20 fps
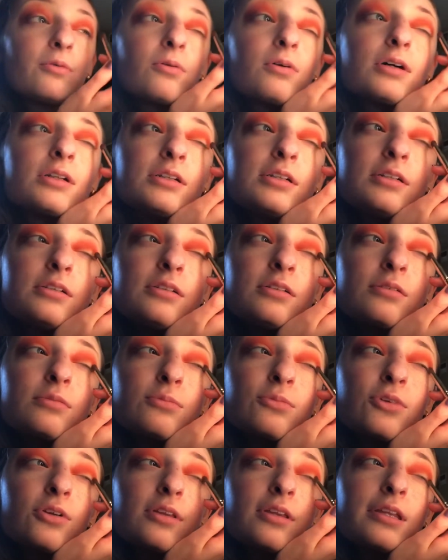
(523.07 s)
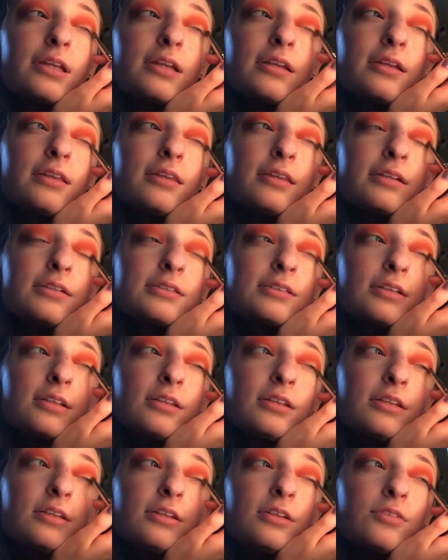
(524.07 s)
I wanted more than anything to
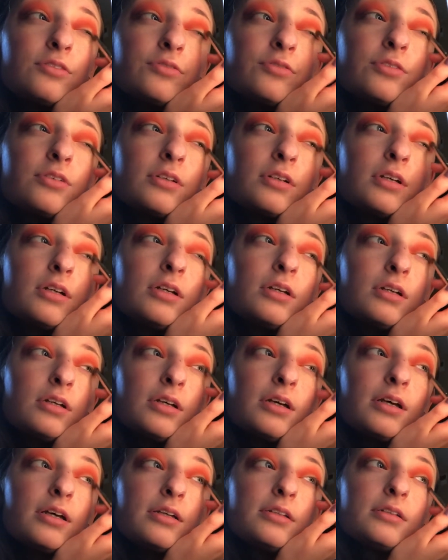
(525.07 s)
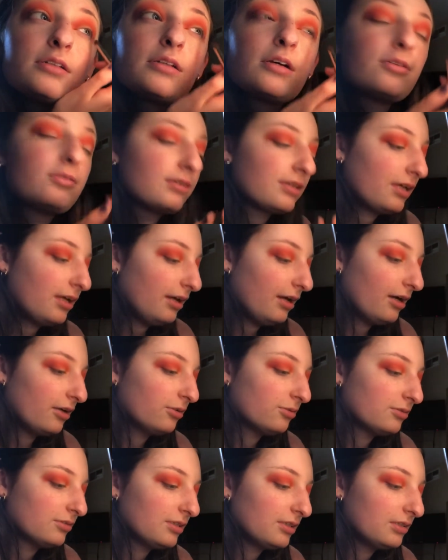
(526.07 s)
leave and, you know, get
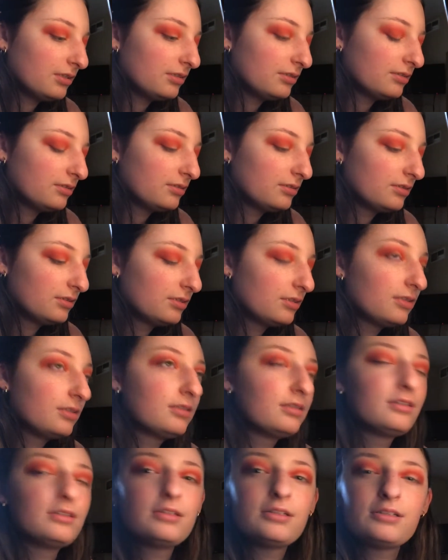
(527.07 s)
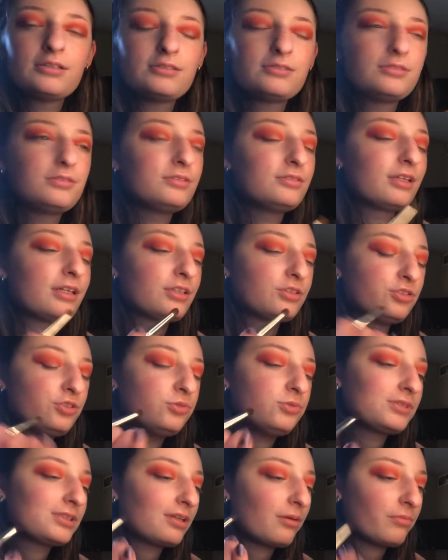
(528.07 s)
out and, like,
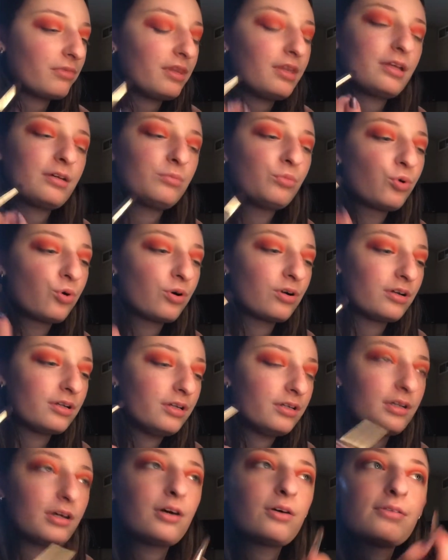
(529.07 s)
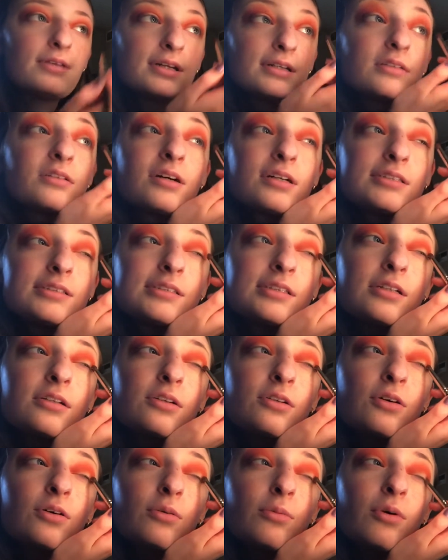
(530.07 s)
do something more, you know? Like, not sit
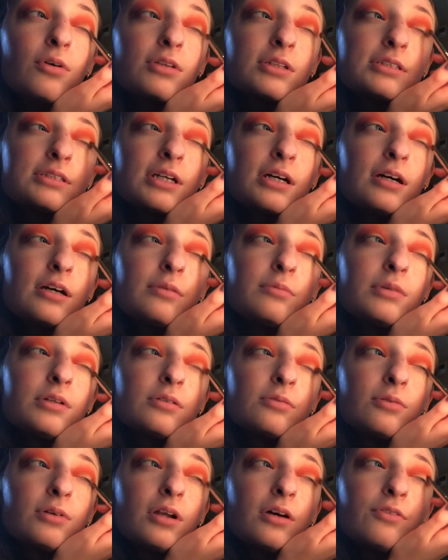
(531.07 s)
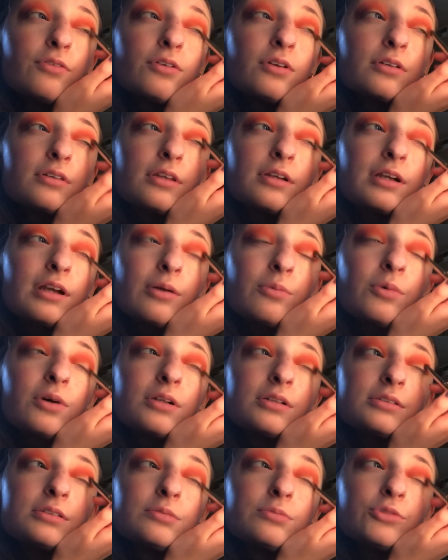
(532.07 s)
at home all the time and whatever, and, like, I
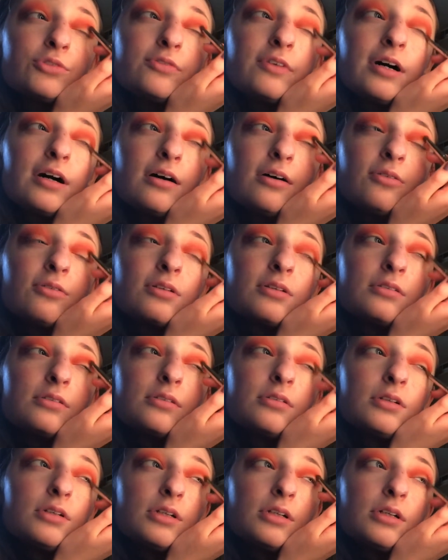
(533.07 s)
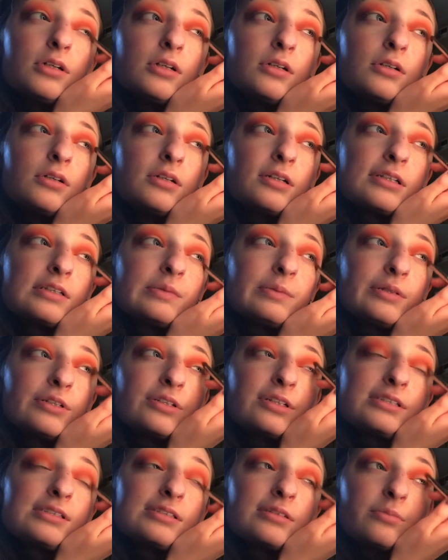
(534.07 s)
wanted to move out and
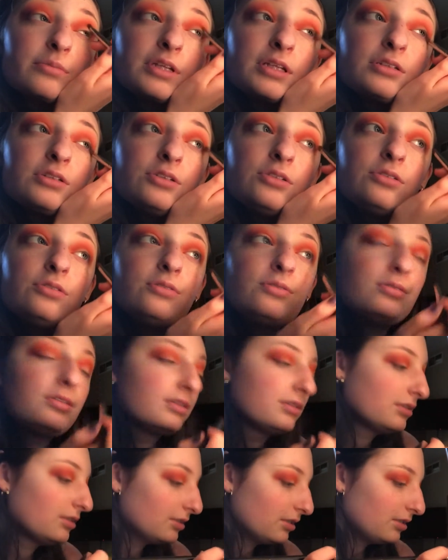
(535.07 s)
experience something new.